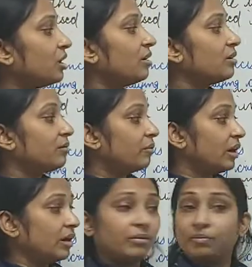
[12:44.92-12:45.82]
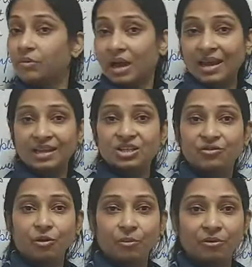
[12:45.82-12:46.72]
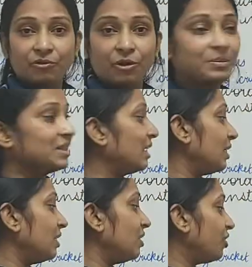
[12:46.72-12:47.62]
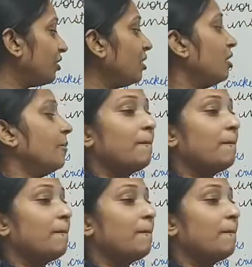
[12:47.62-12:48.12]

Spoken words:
the ing form of verb, singing here,